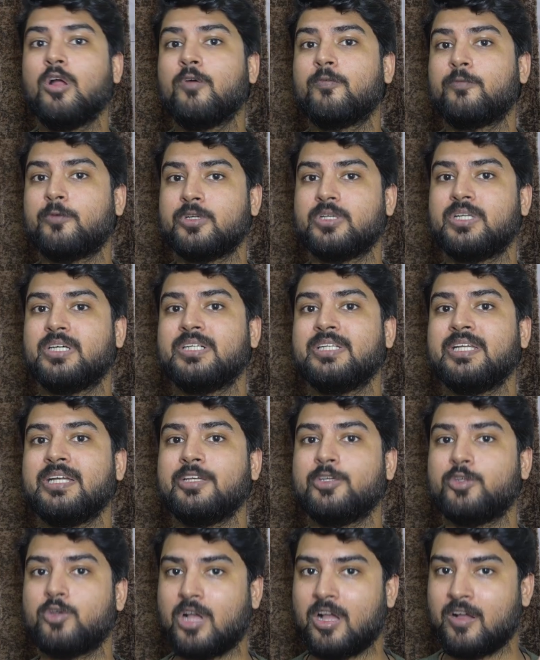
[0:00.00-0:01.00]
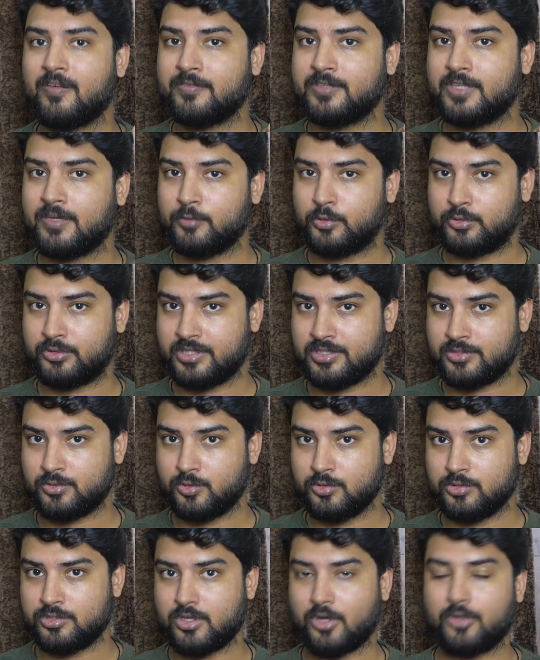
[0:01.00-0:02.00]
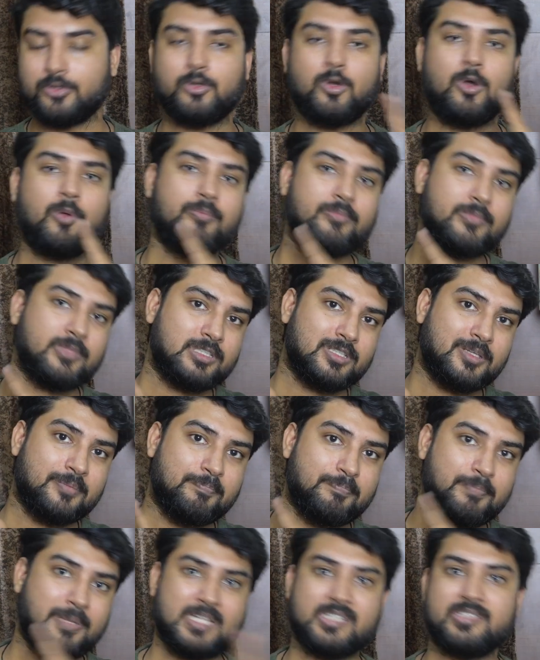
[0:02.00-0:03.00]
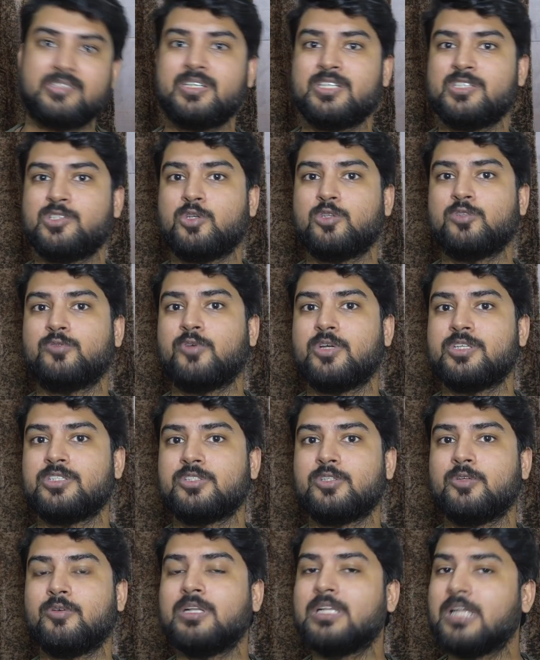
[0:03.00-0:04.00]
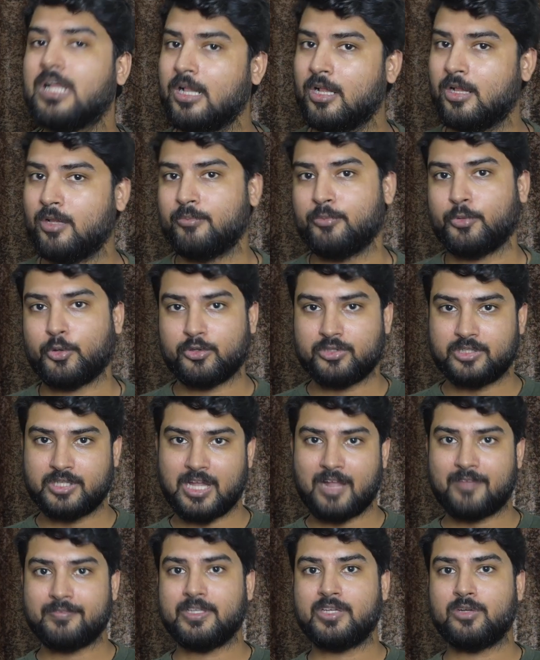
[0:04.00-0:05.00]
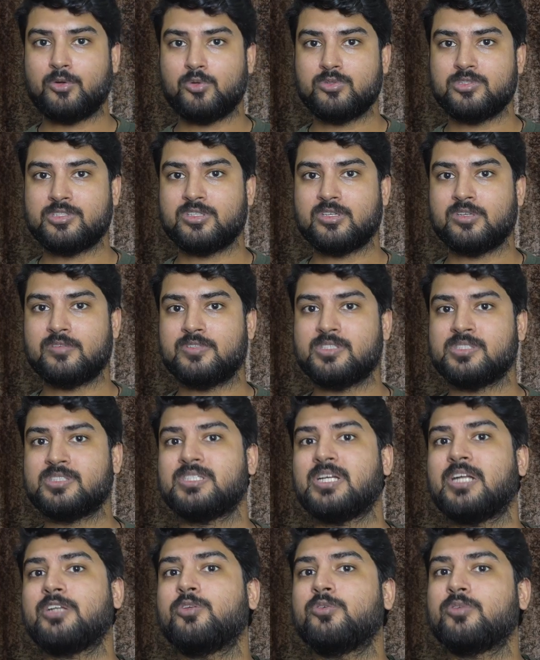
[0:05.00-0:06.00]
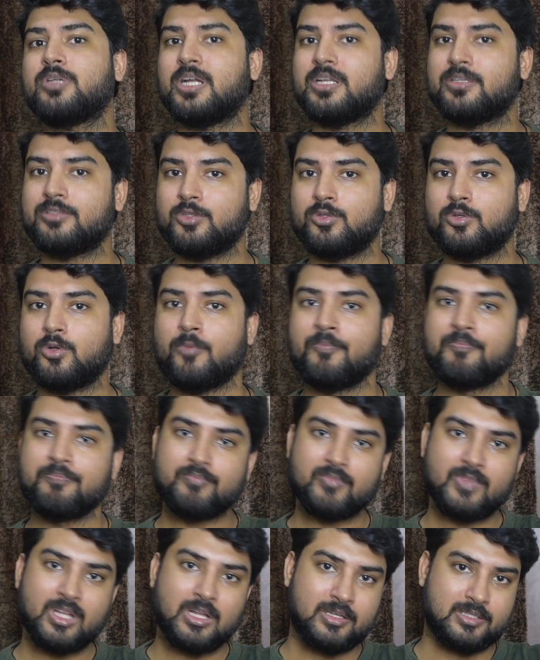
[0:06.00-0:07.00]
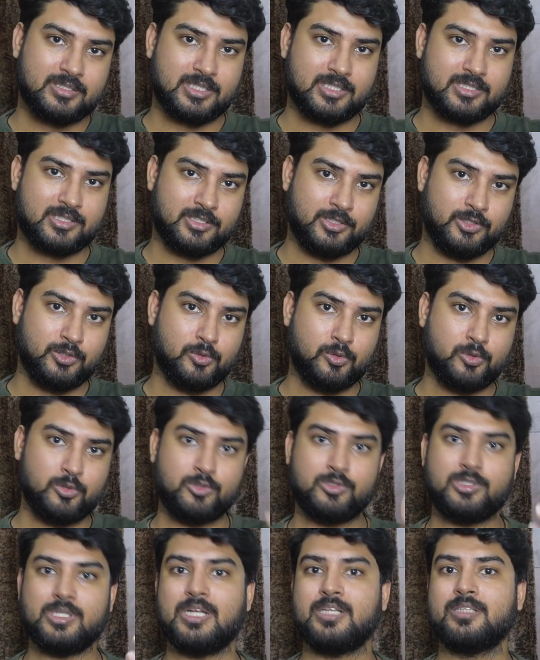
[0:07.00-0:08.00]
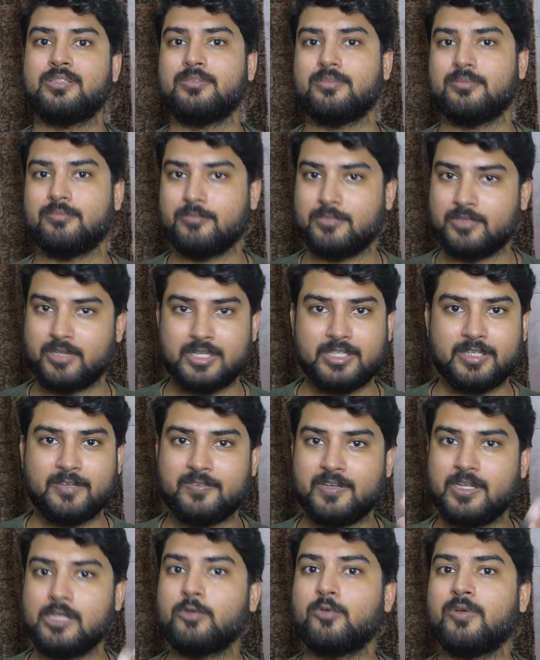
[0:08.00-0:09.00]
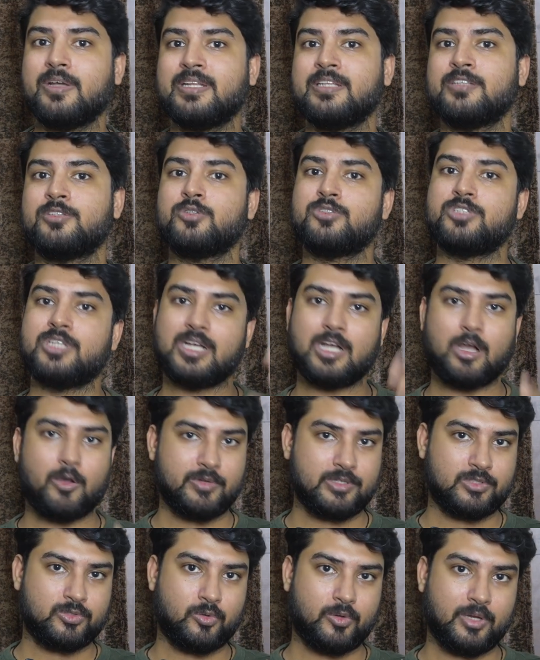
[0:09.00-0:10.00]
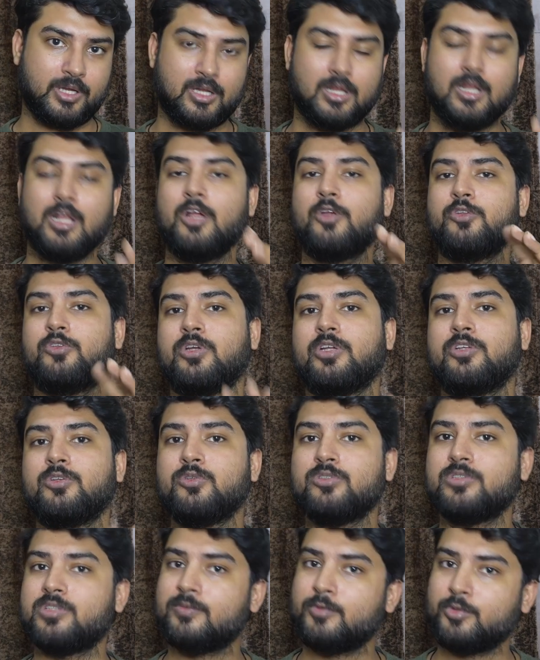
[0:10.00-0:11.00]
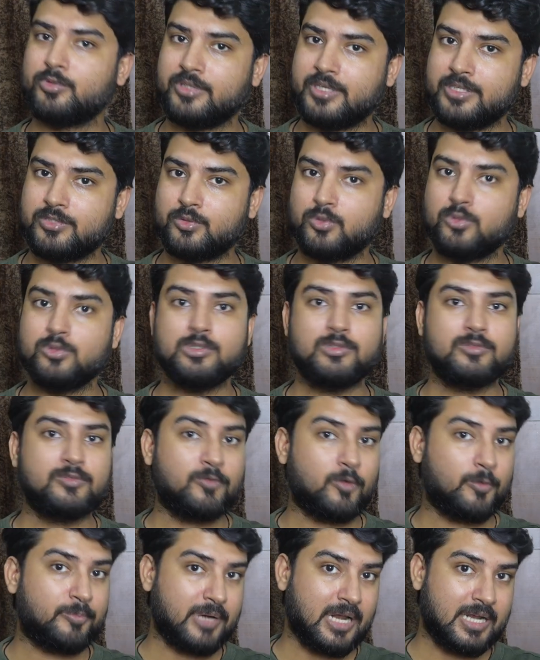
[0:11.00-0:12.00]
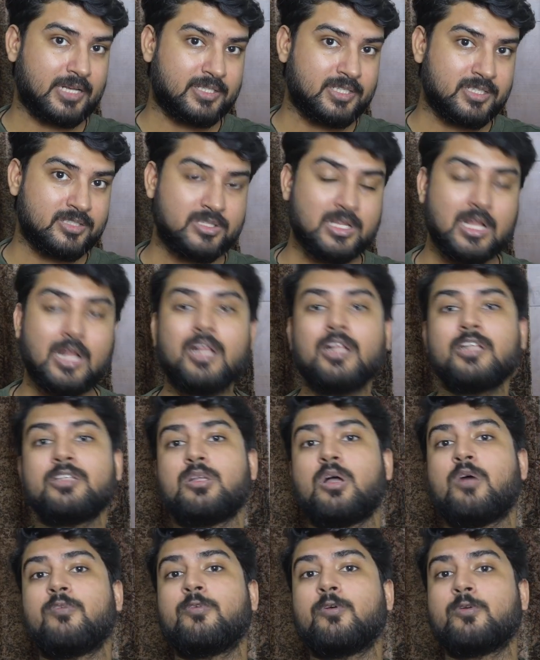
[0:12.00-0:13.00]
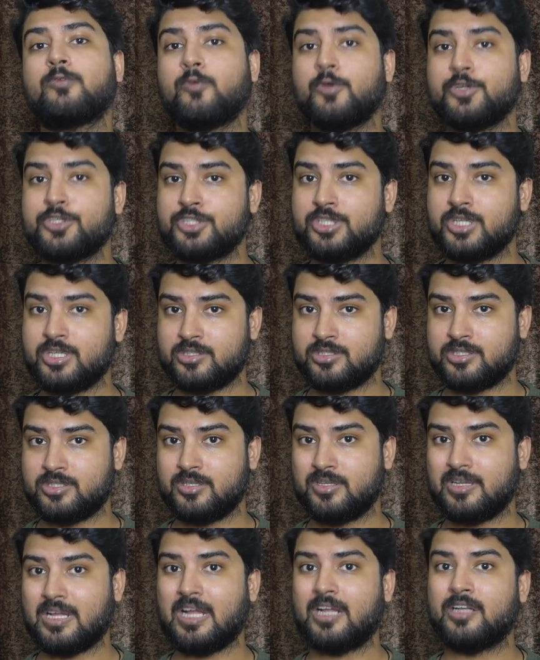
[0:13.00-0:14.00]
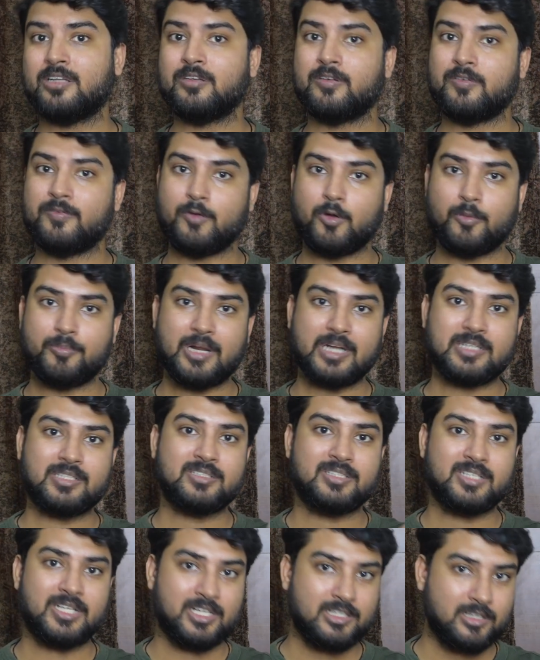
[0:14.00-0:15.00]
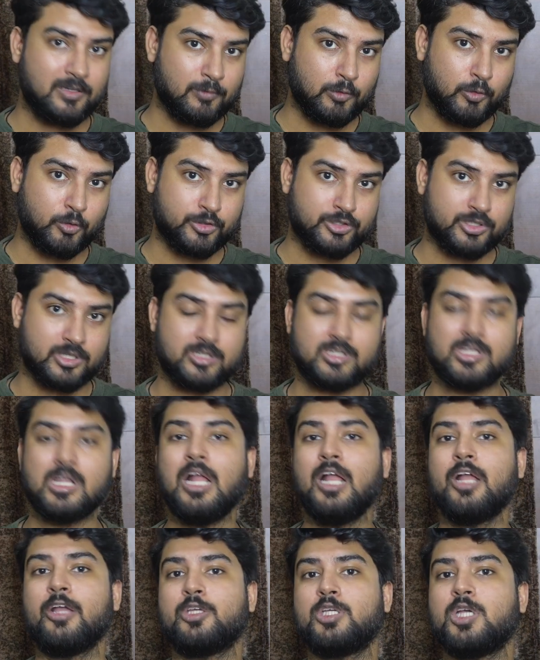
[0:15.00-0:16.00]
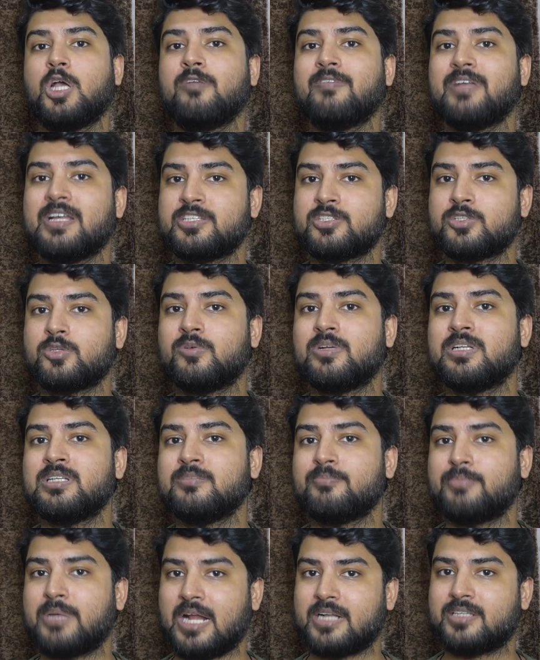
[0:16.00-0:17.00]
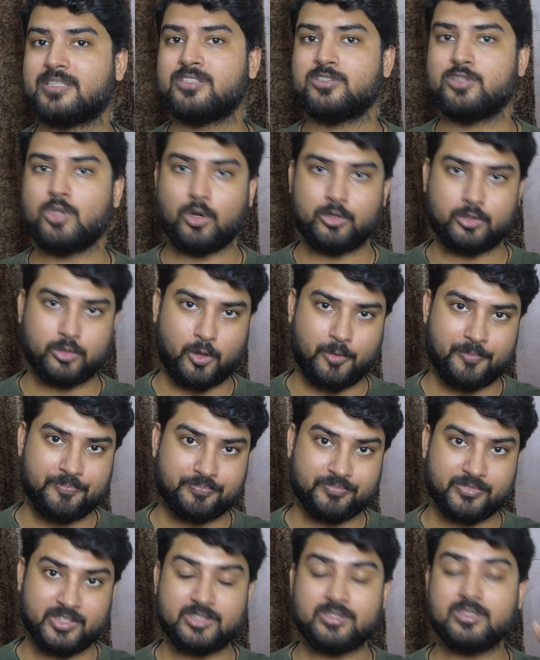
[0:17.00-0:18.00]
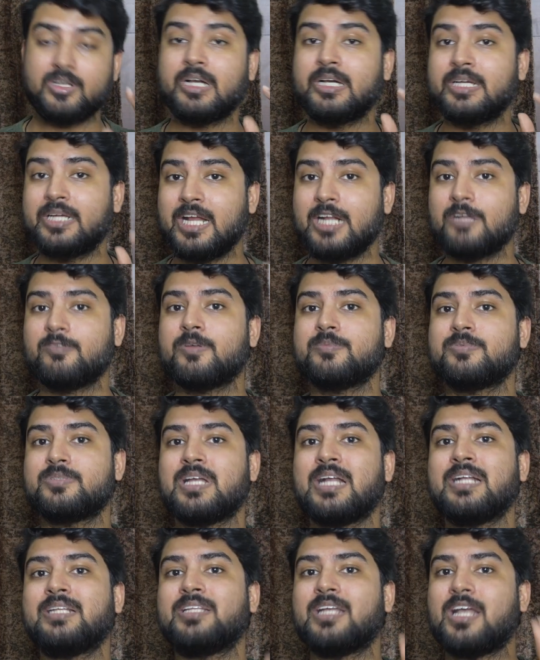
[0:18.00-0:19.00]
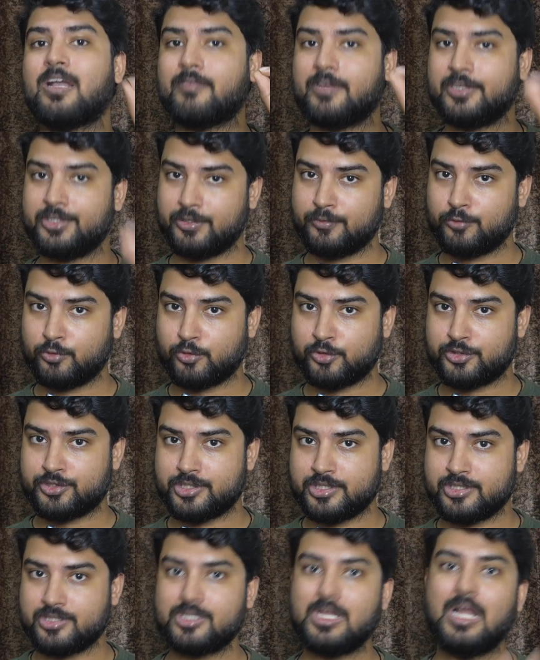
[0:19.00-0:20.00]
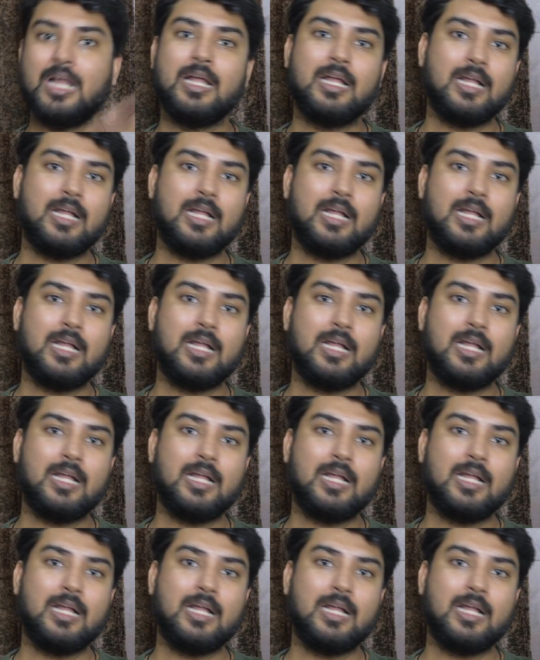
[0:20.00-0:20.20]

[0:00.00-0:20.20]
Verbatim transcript: For learning, you have w3schools.com, the best resource for SQL because they have their own servers that you can, you know, just use and run different queries to check how it's going. So you can use W3 schools for practice. Now for questions and for practicing interview questions, you have sqlpractice.com. This is a great website. They have interview questions.